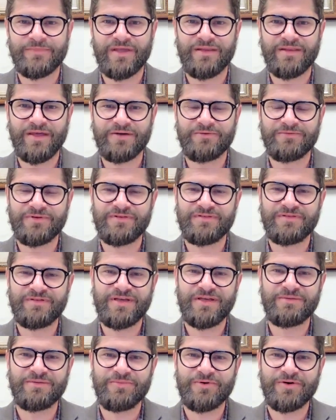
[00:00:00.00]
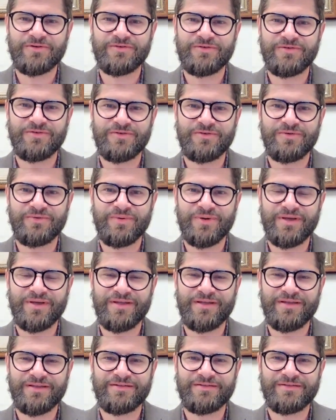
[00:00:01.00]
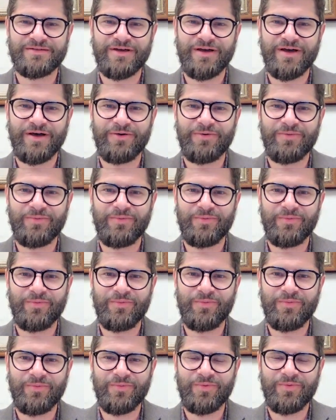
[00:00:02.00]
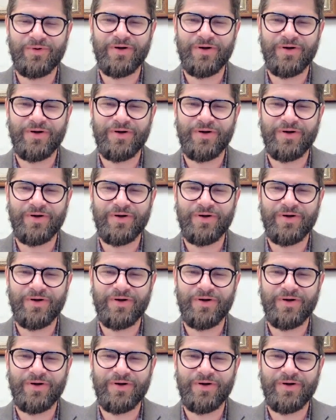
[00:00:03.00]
that we see in book 2, is an